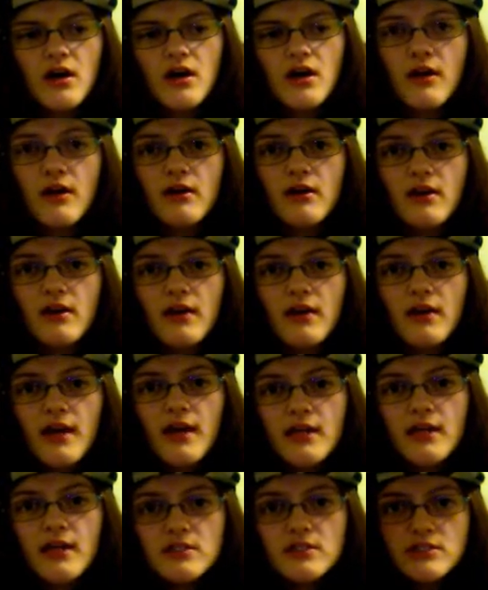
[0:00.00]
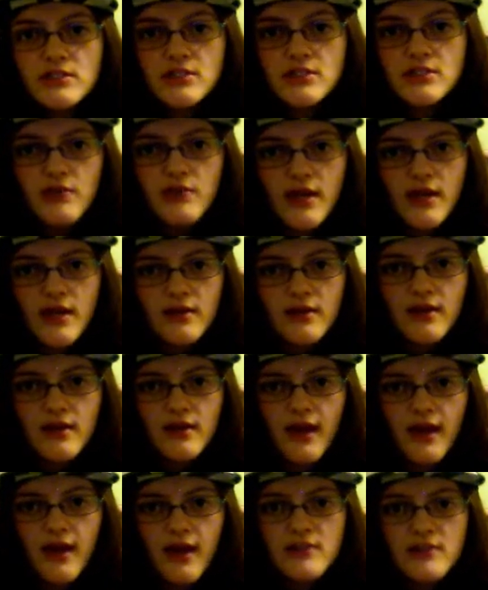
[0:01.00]
A G-Dragon
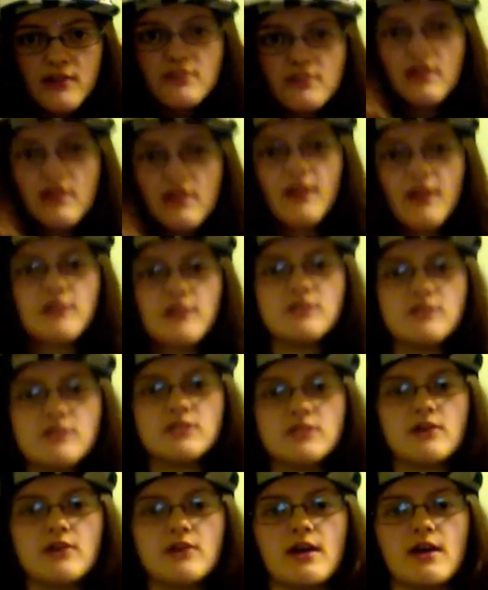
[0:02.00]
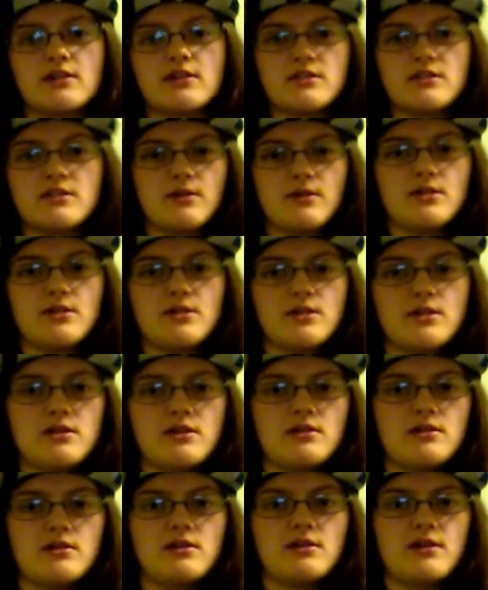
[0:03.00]
hat and a G-Dragon sweatshirt.
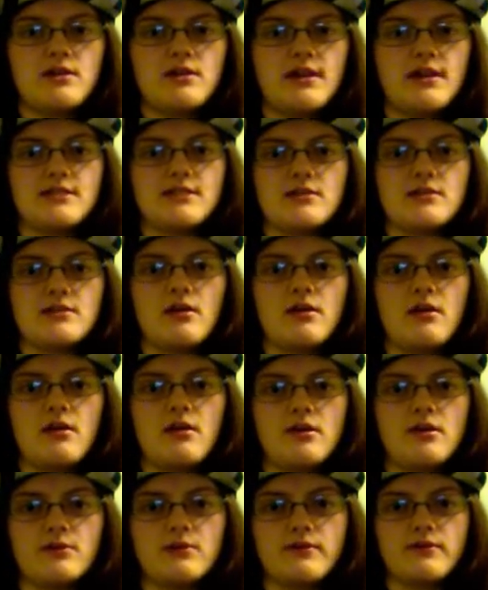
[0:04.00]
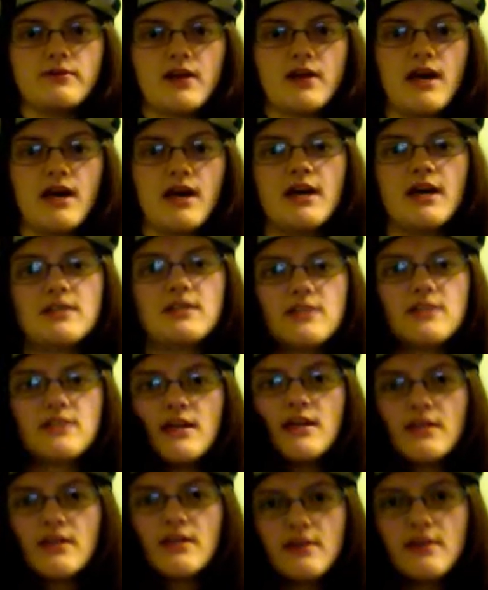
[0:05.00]
He has a song called One of a Kind, and
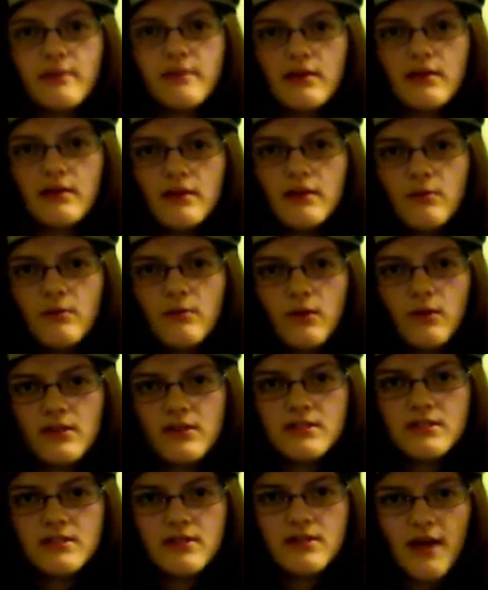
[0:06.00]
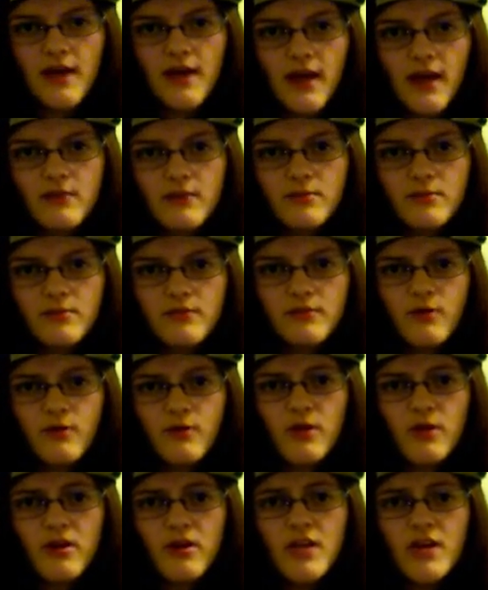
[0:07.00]
he apparently wore this hat
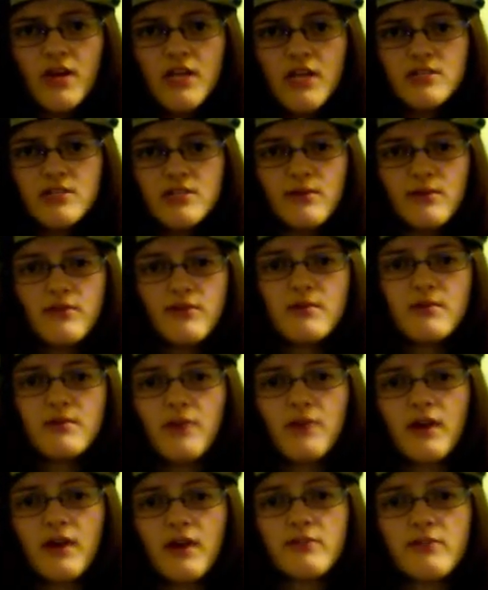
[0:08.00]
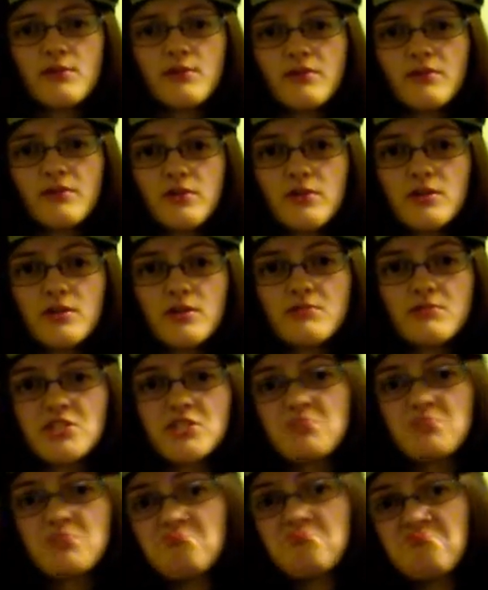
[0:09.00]
before, so my friend bought it for me for Christmas.
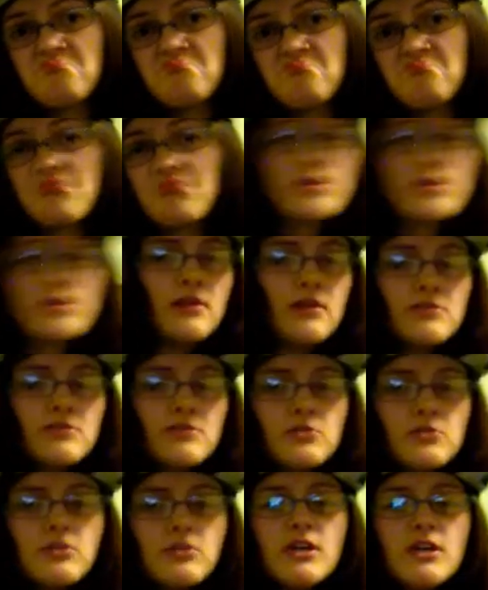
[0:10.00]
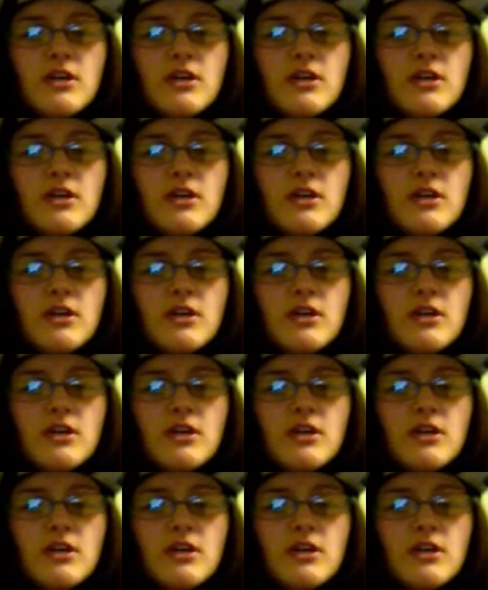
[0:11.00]
Thought it was cool.